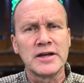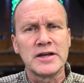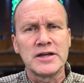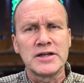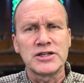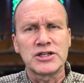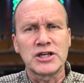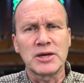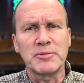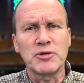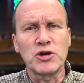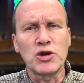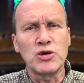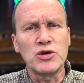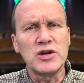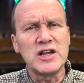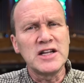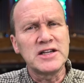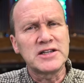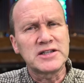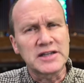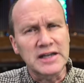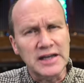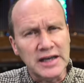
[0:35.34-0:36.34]
Somebody who
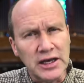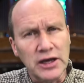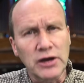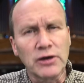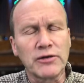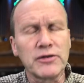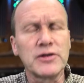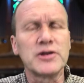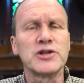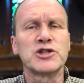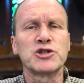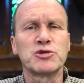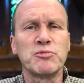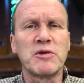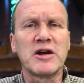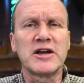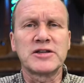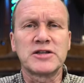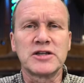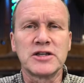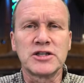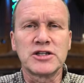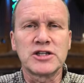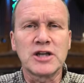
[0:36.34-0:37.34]
needs to hear this
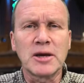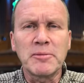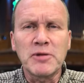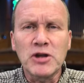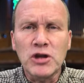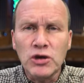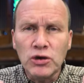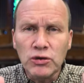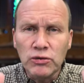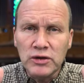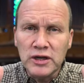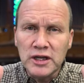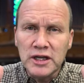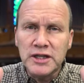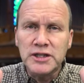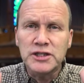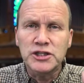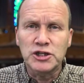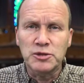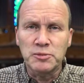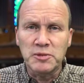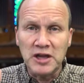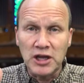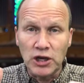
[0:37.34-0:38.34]
message. Somebody who needs
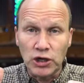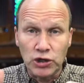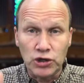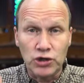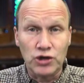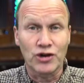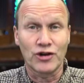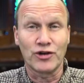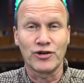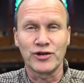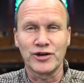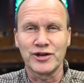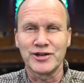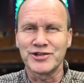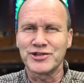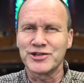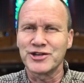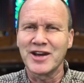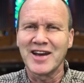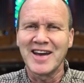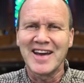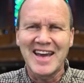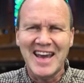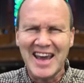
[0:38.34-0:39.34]
to be encouraged
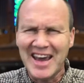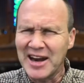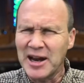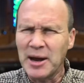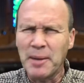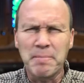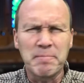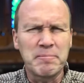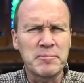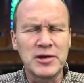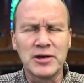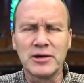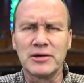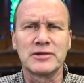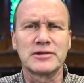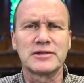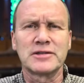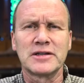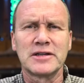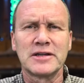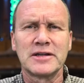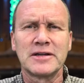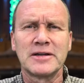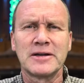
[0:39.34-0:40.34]
and upbuilt.
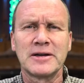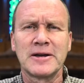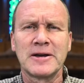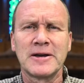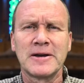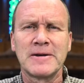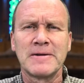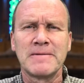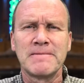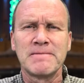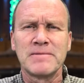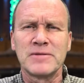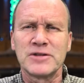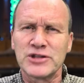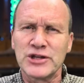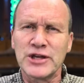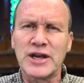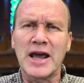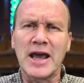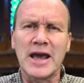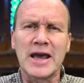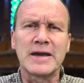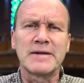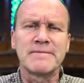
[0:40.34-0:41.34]

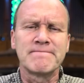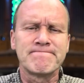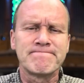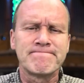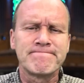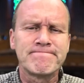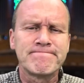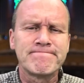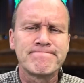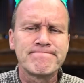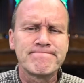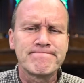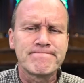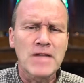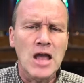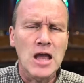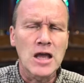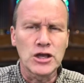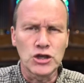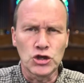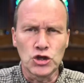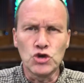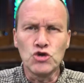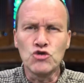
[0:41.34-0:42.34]
Today,
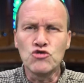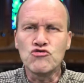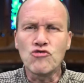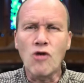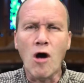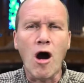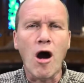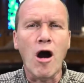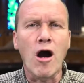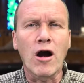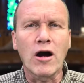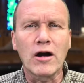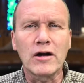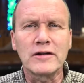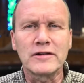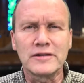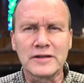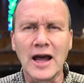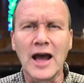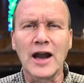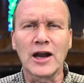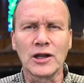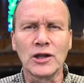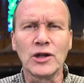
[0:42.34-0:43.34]
you are
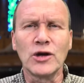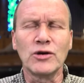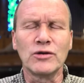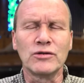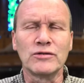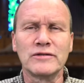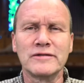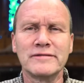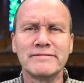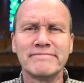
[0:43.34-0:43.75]
not alone.